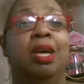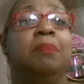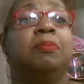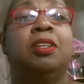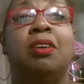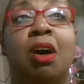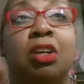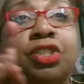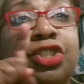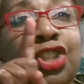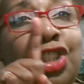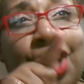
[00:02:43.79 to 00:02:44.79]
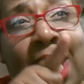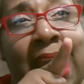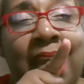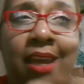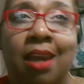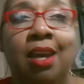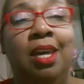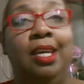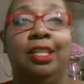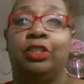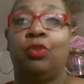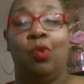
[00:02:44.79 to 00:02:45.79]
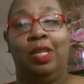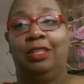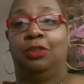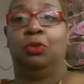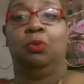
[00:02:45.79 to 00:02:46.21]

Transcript: Because she is going to